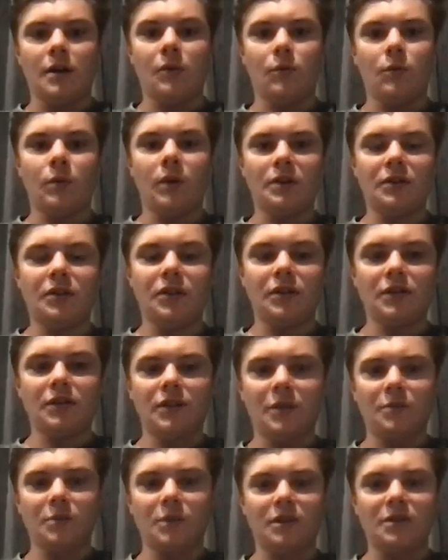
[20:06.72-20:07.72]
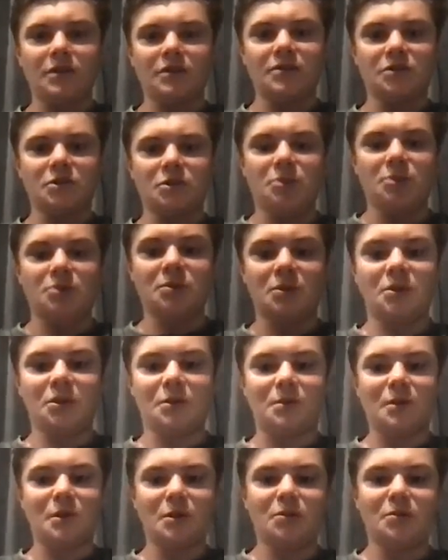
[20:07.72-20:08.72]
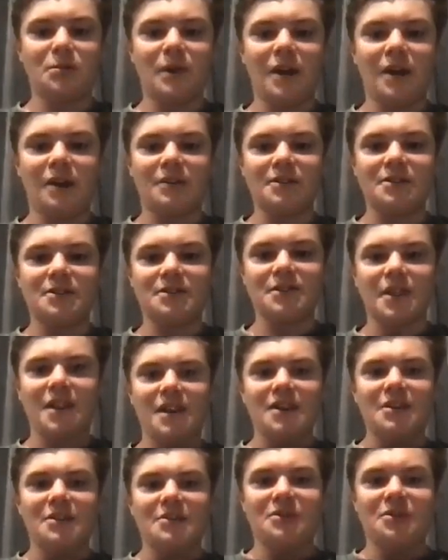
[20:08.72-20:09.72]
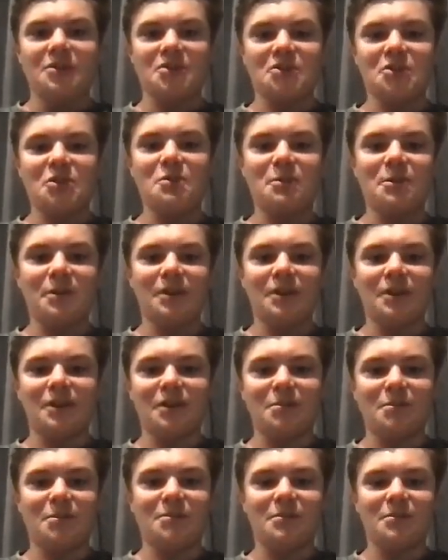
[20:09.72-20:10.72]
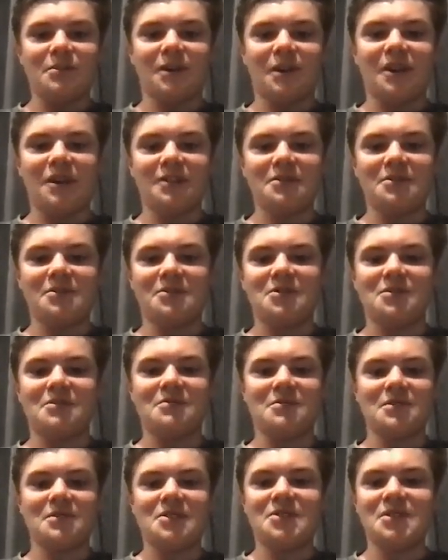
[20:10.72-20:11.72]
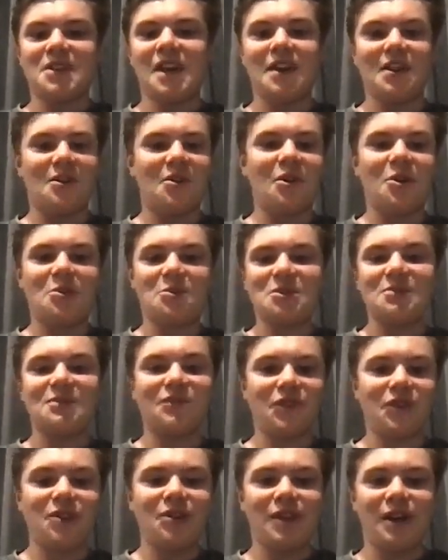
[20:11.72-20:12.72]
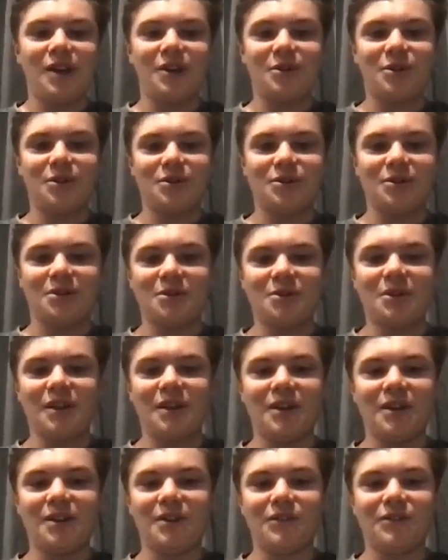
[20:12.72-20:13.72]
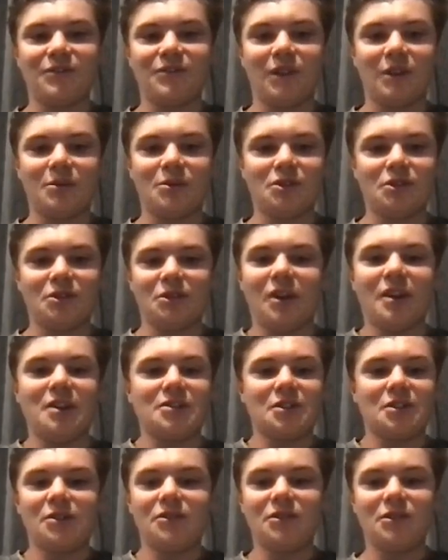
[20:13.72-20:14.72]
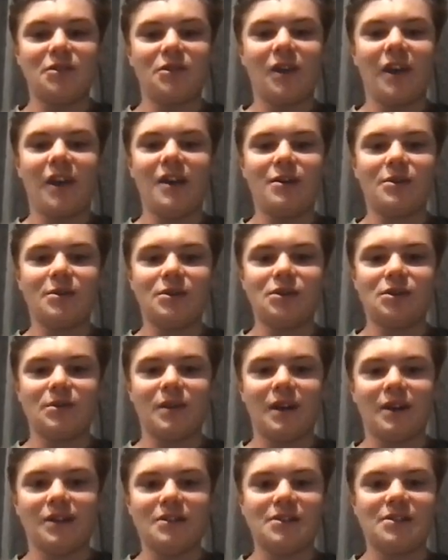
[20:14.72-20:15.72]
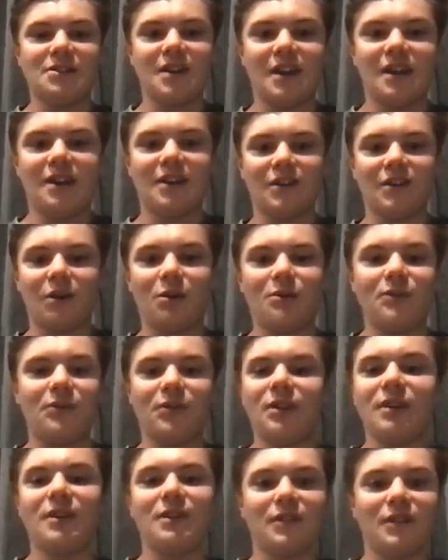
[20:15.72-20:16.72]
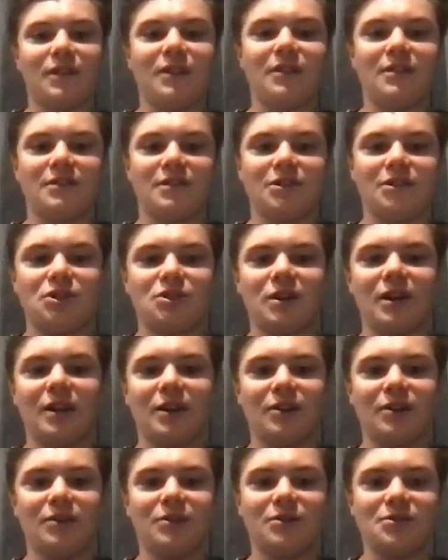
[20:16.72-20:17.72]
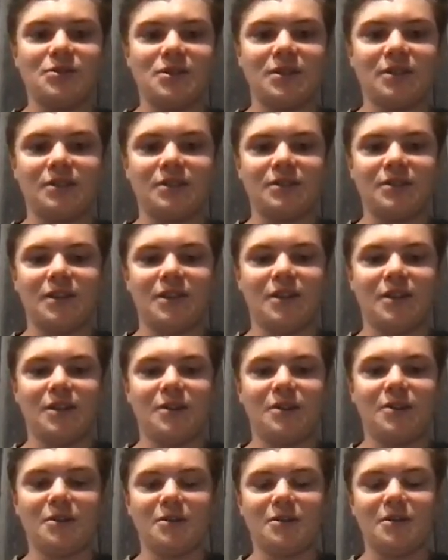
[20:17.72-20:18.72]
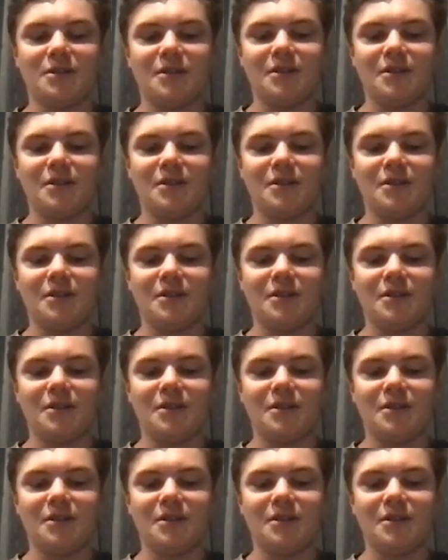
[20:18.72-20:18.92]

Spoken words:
One thing that we talk to a lot of people about is the Super League. Like, is that an option for you later on in your career? If would you like to go to the UK, or would you rather stay, hopefully, in the Australia and New Zealand and the NRL?